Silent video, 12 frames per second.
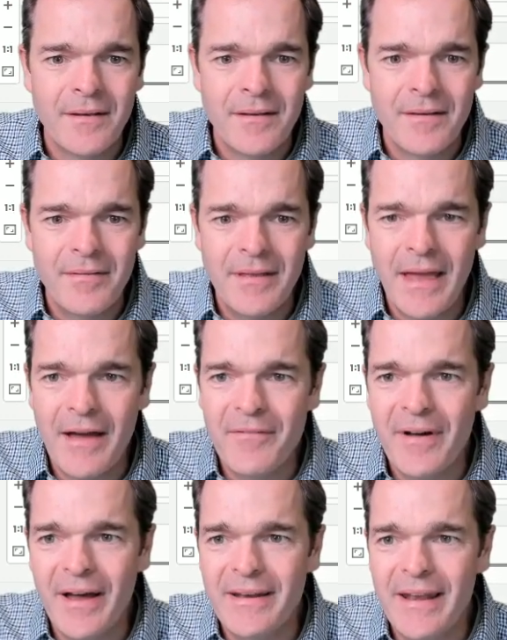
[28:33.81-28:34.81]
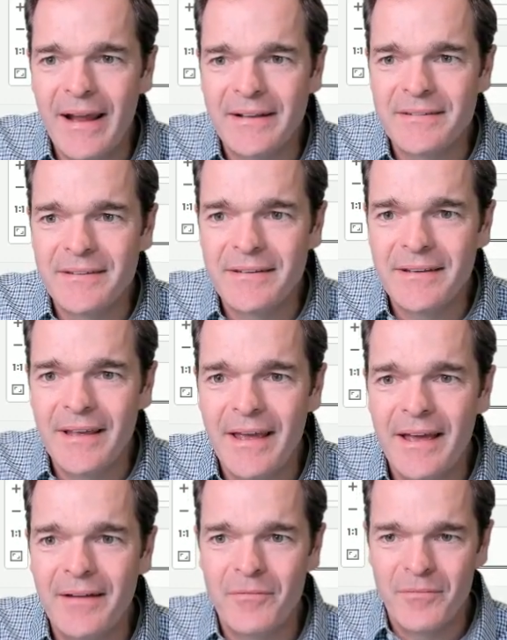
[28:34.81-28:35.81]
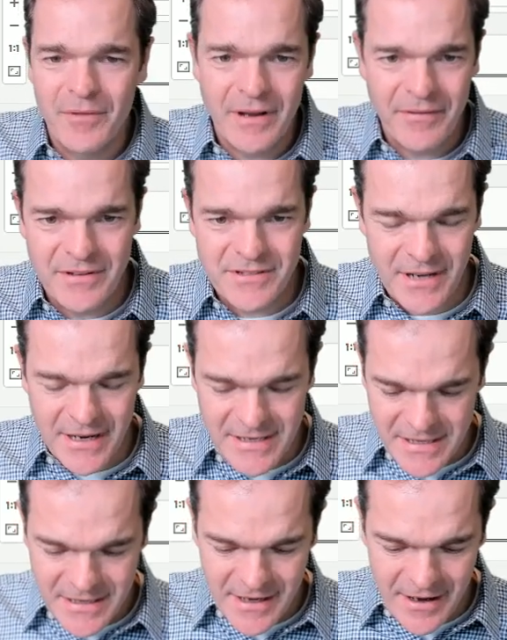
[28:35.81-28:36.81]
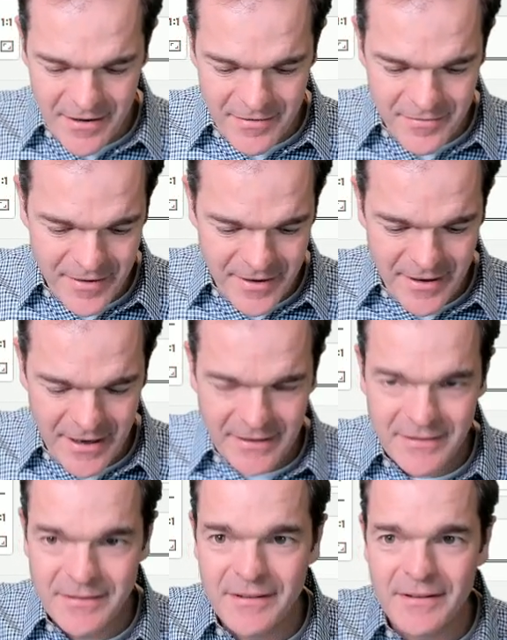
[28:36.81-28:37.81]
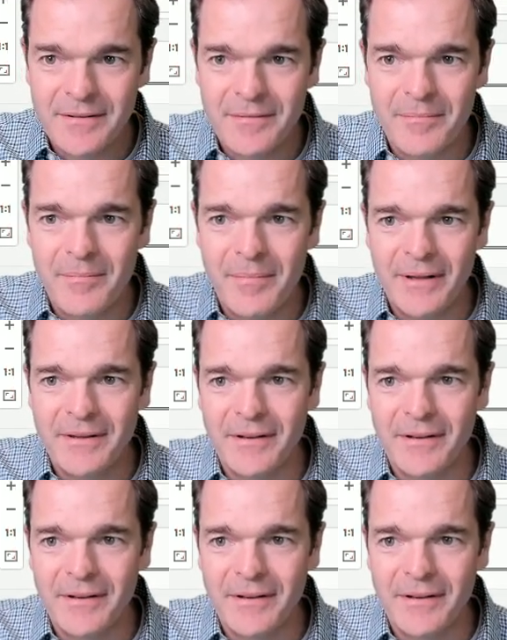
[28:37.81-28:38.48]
they have a next, and we'll give this an ID of next button.